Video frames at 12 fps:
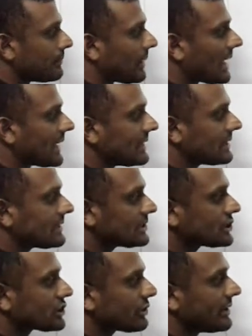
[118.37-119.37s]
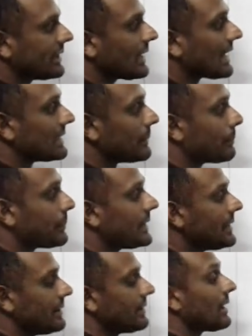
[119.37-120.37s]
Minus 3 and the
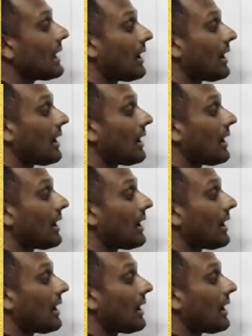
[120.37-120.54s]
P